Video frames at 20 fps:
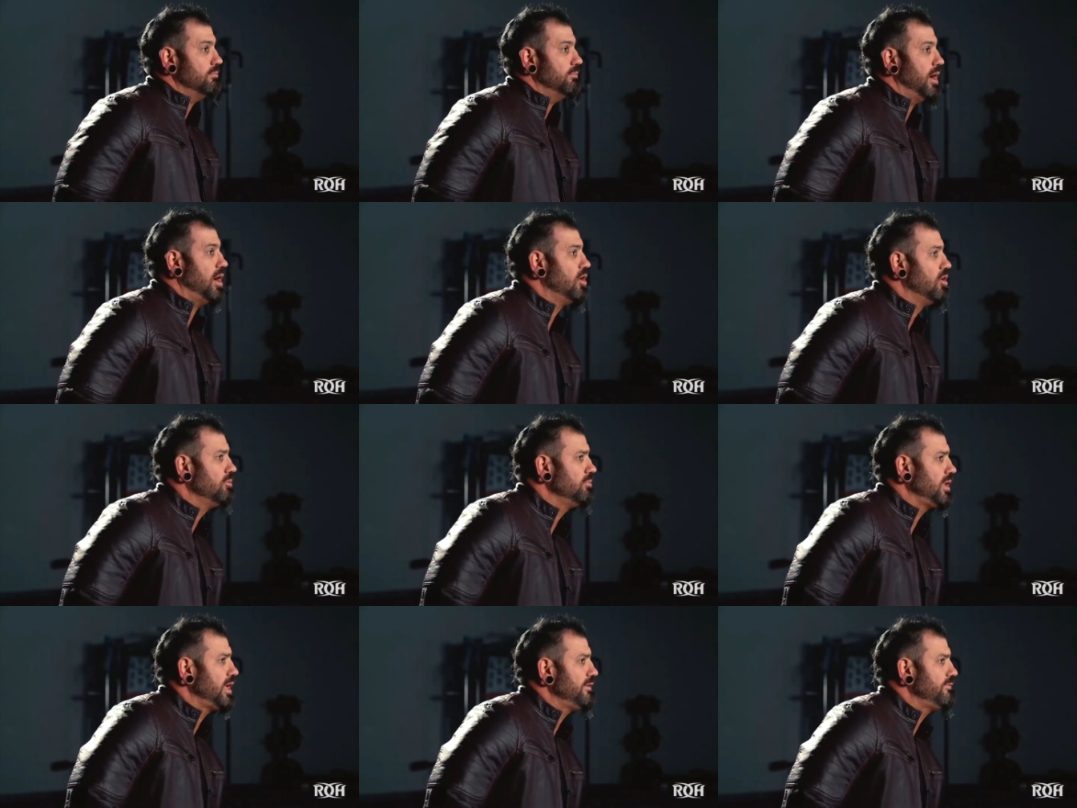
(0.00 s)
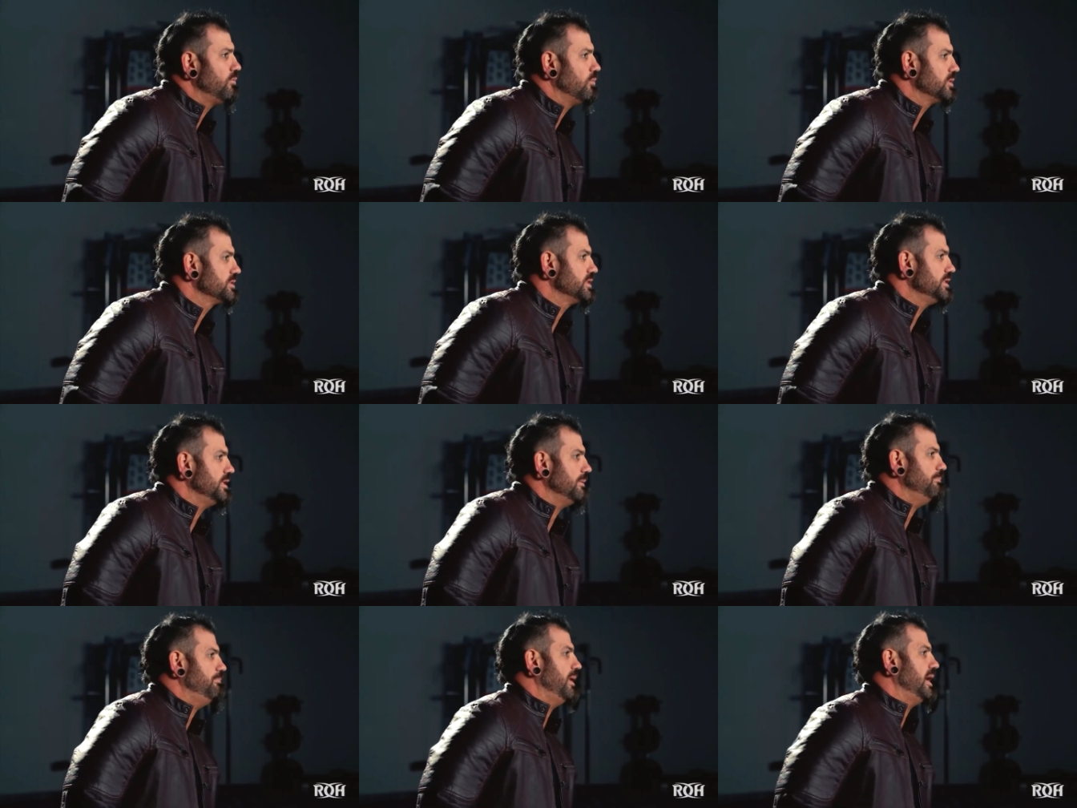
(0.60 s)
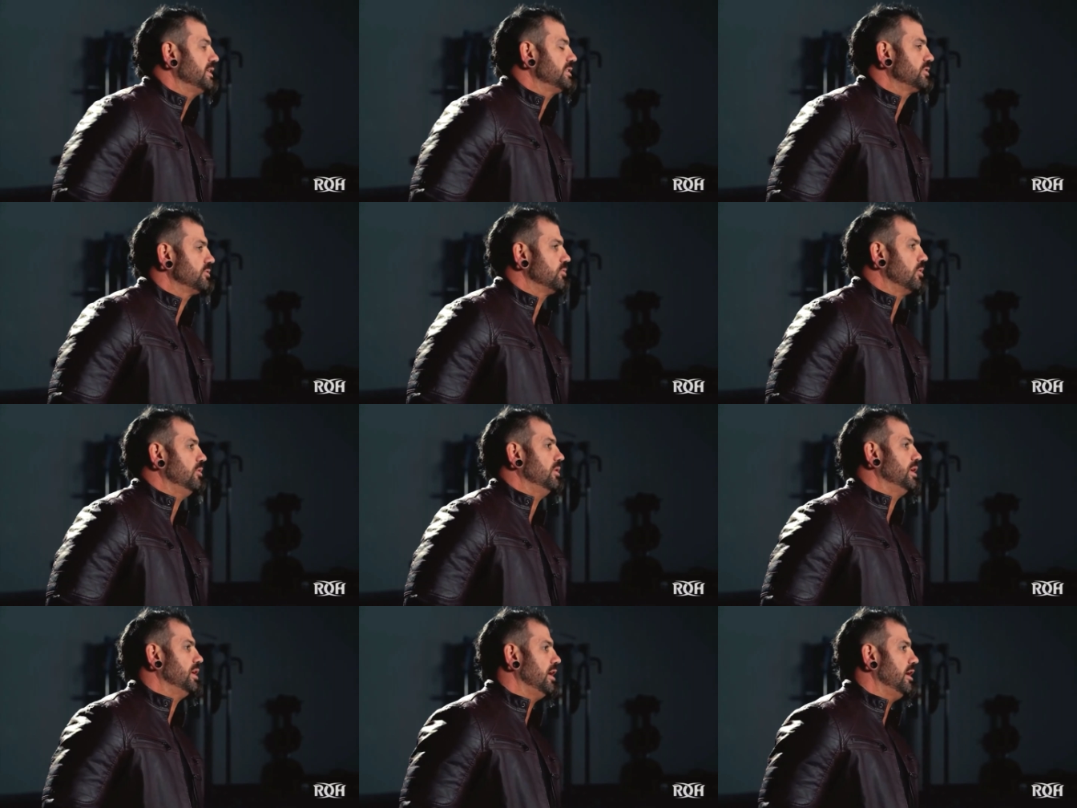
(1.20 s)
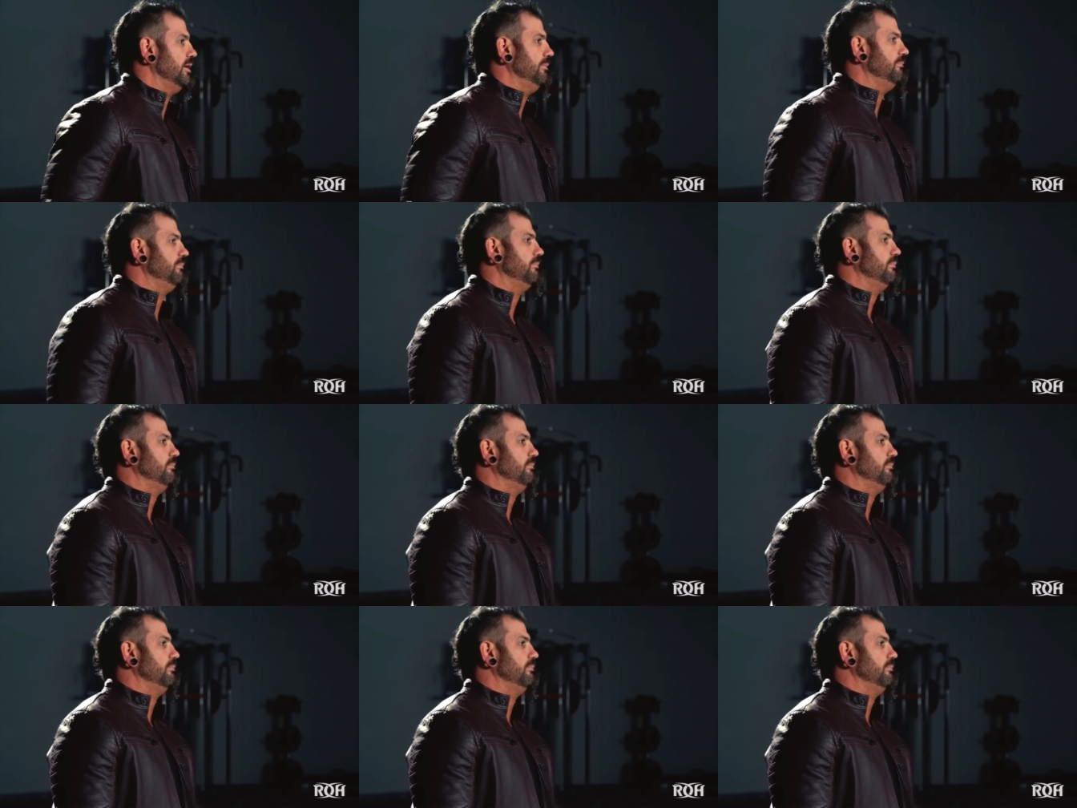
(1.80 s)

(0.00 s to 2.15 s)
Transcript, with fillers: My home life wasn't the best growing up.